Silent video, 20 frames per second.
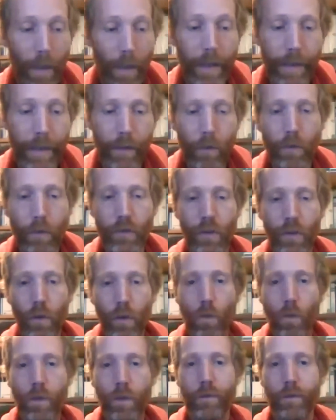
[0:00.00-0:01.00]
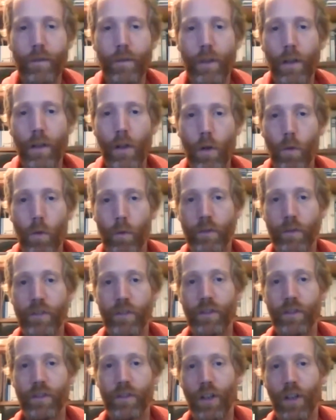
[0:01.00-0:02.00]
also
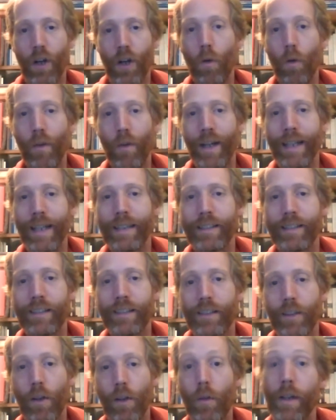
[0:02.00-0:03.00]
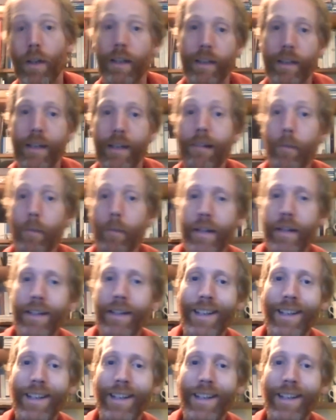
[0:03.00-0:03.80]
holds all that carbon.